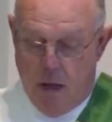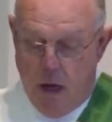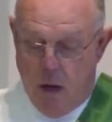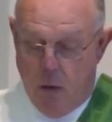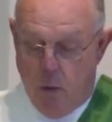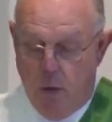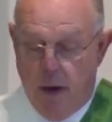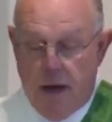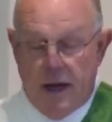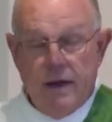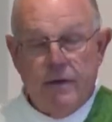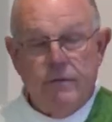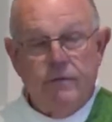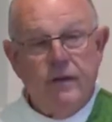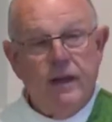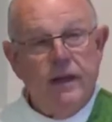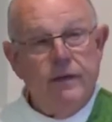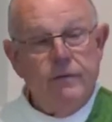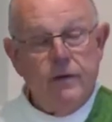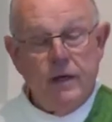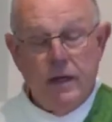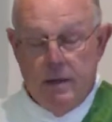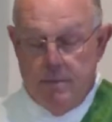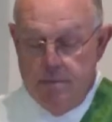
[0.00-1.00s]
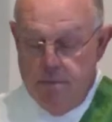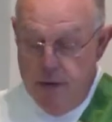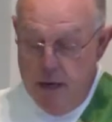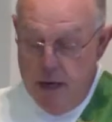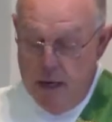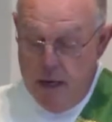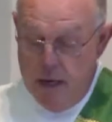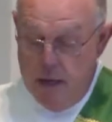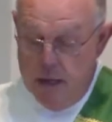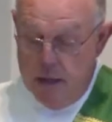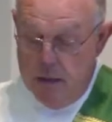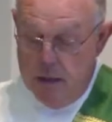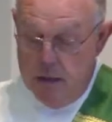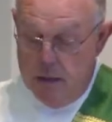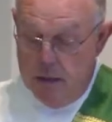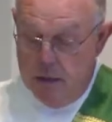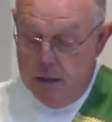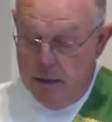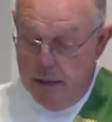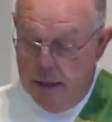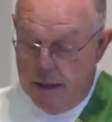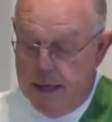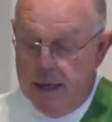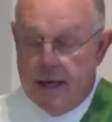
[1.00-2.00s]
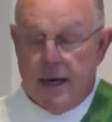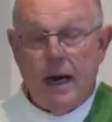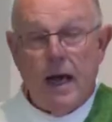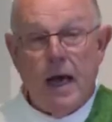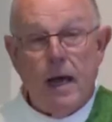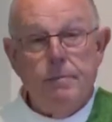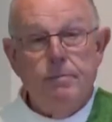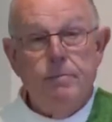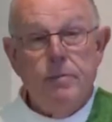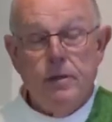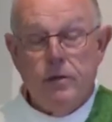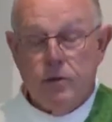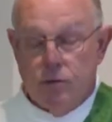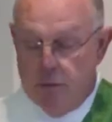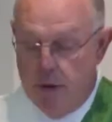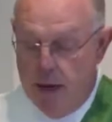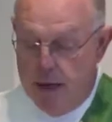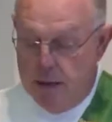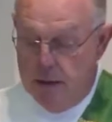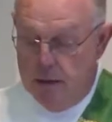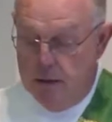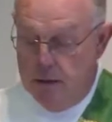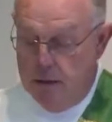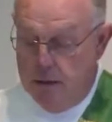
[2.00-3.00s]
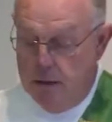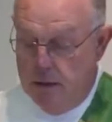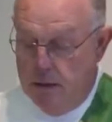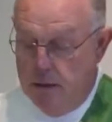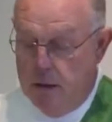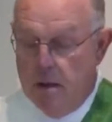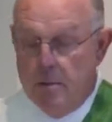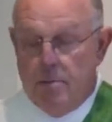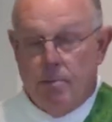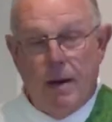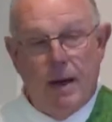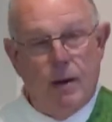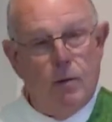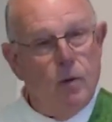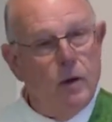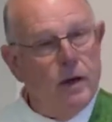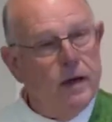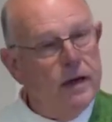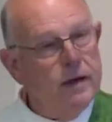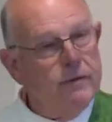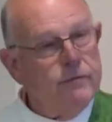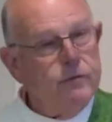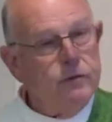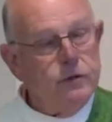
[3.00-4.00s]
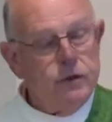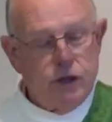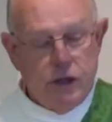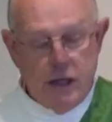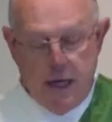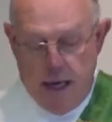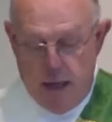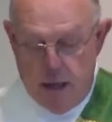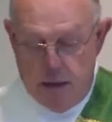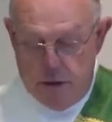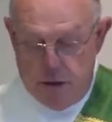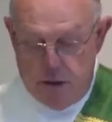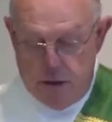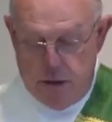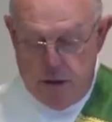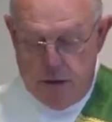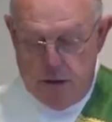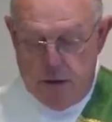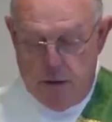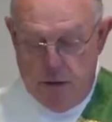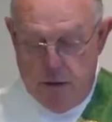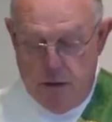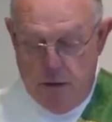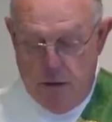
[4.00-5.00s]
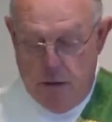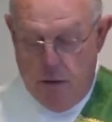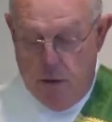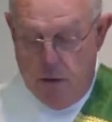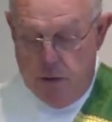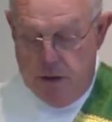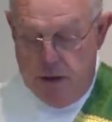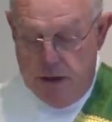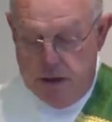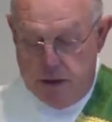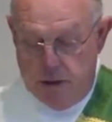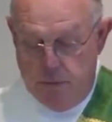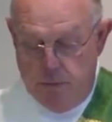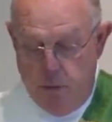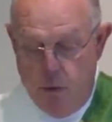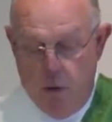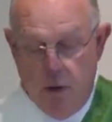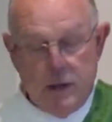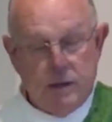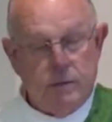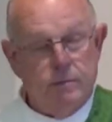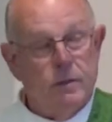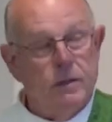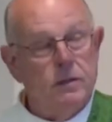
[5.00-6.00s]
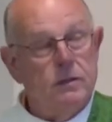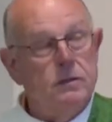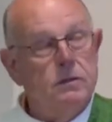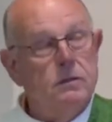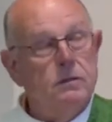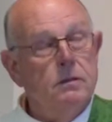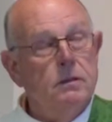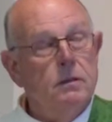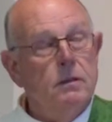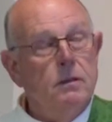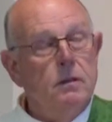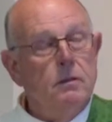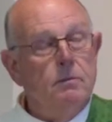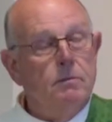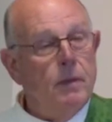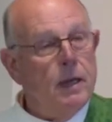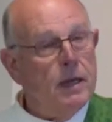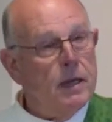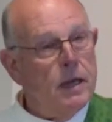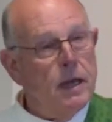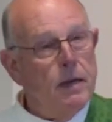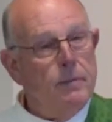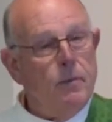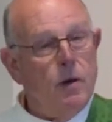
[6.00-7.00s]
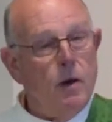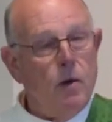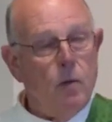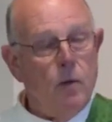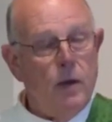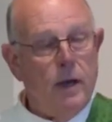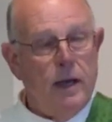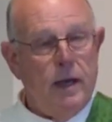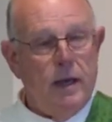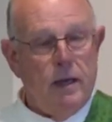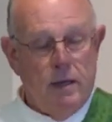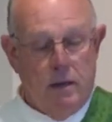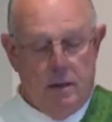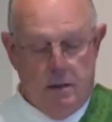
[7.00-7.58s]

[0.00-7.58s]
a way of living and being that cannot be threatened by whatever challenges or disappointments may come our way.